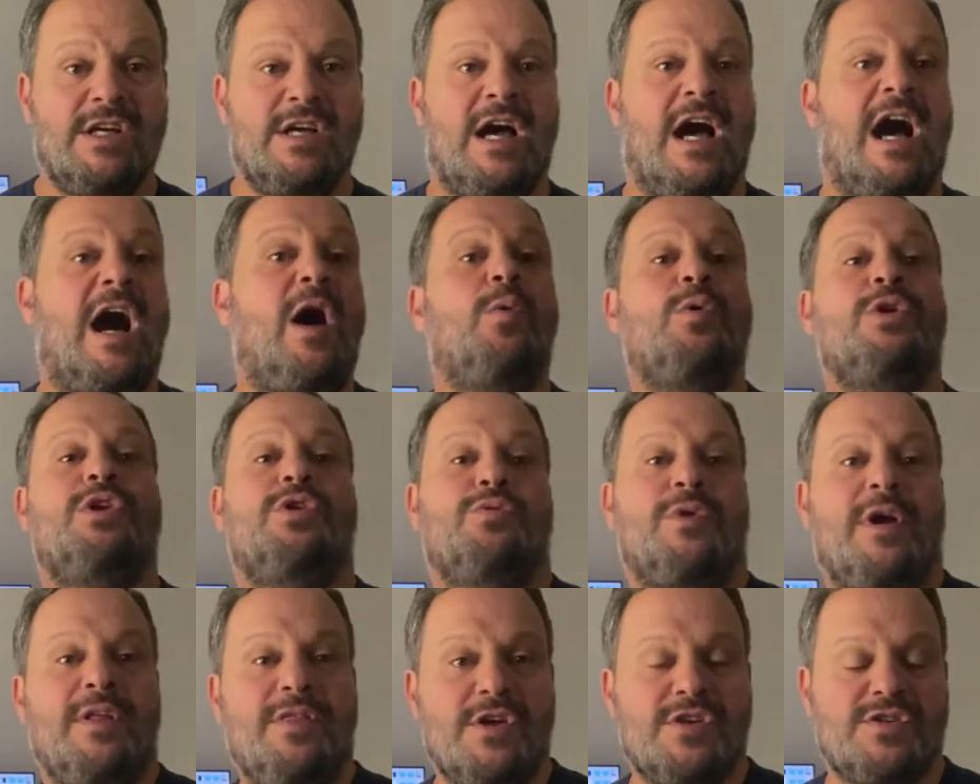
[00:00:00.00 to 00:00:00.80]
How will you
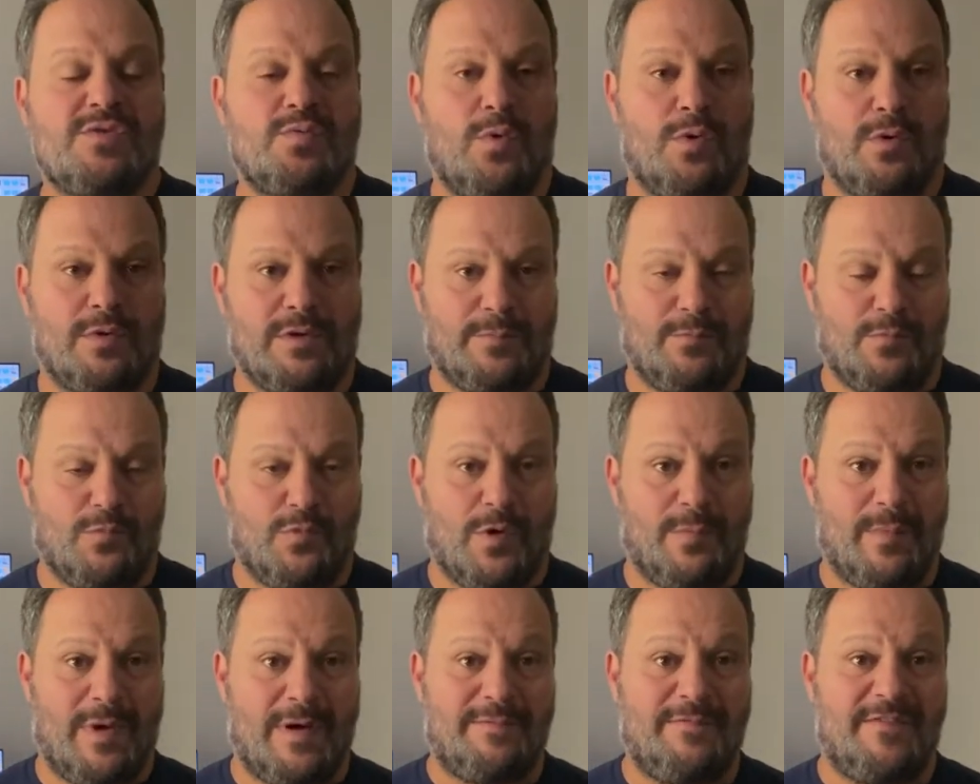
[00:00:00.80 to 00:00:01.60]
run those
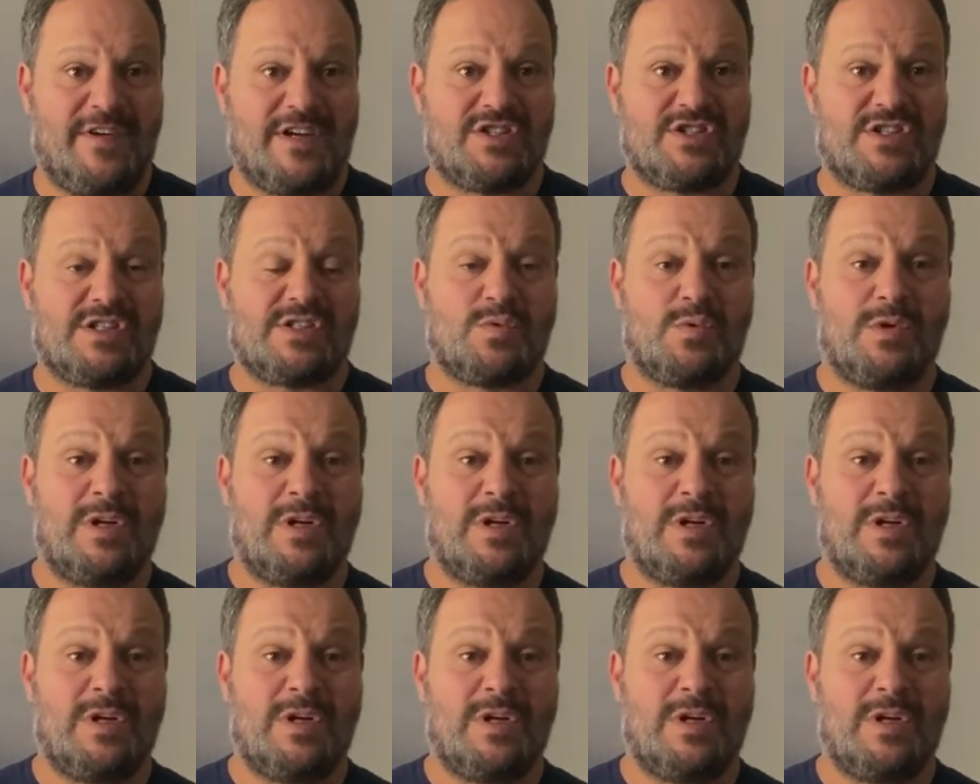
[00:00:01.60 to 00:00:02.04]
warm-up fixtures?